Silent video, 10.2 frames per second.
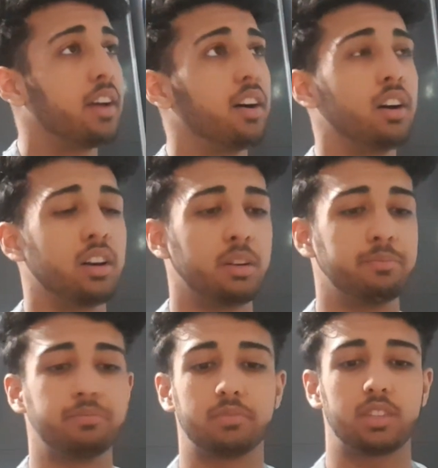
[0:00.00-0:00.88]

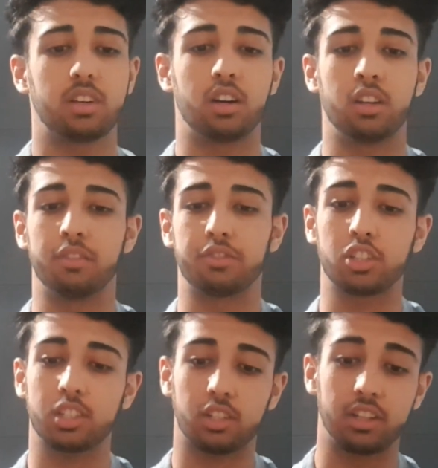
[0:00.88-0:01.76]
And I've
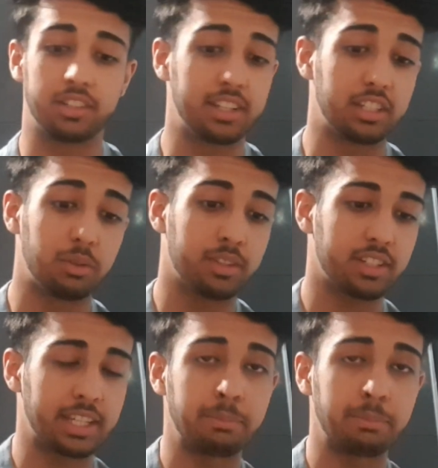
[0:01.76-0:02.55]
just continuously